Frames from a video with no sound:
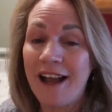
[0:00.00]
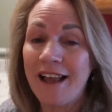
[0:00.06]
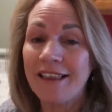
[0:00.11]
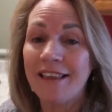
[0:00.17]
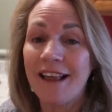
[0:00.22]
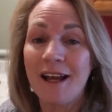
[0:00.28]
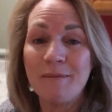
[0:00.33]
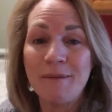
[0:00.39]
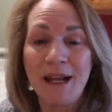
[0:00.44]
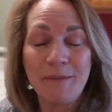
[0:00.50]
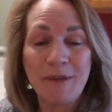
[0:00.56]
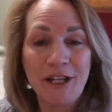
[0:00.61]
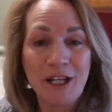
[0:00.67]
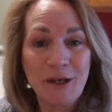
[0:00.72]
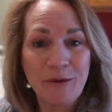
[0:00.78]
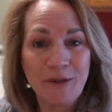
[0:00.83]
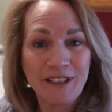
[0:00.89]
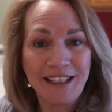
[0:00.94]
I thought maybe
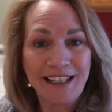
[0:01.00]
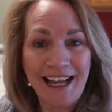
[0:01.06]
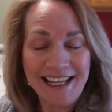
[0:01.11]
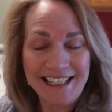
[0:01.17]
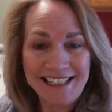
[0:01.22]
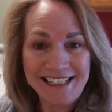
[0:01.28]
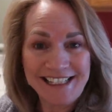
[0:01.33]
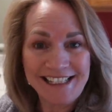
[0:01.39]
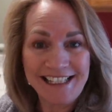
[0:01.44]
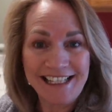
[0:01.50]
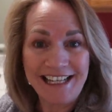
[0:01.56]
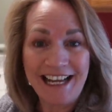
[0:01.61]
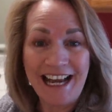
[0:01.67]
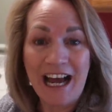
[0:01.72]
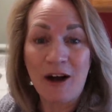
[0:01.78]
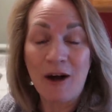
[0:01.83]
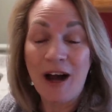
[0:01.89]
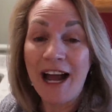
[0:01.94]
you would like to
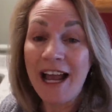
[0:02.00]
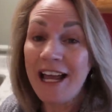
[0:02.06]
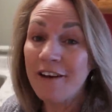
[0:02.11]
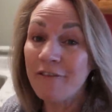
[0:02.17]
see how I